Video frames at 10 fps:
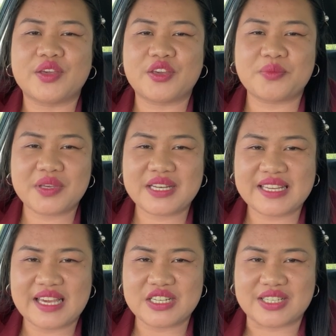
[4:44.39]

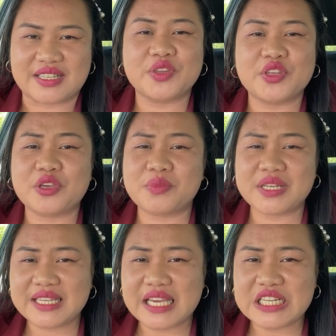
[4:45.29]
Communication.
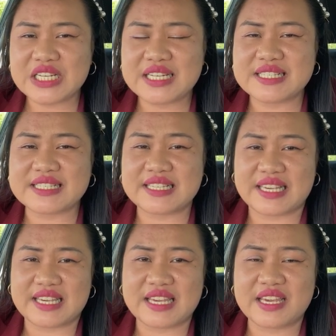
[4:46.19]
Communication is
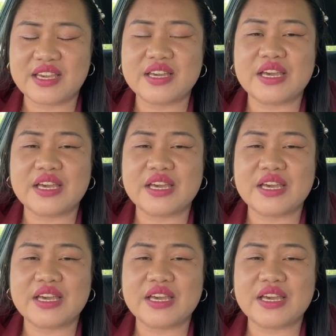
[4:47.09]
key